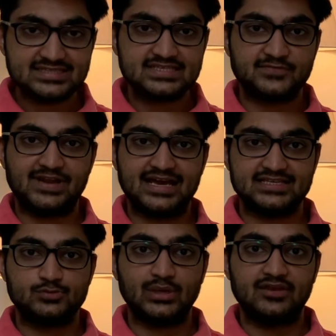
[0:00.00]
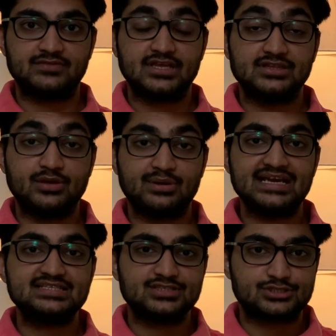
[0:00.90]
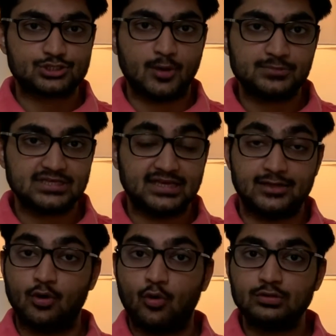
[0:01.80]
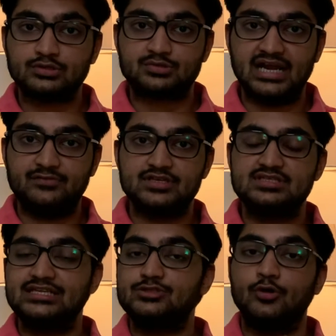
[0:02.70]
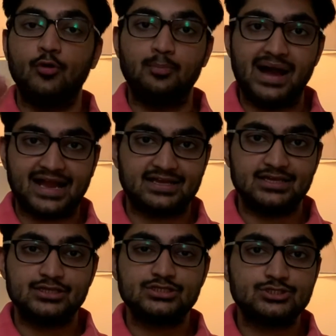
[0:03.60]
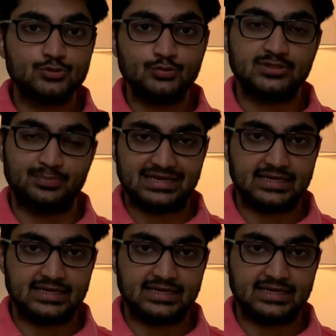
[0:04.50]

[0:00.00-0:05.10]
this flag is waved, the race is stopped and all the drivers need to go back to the pit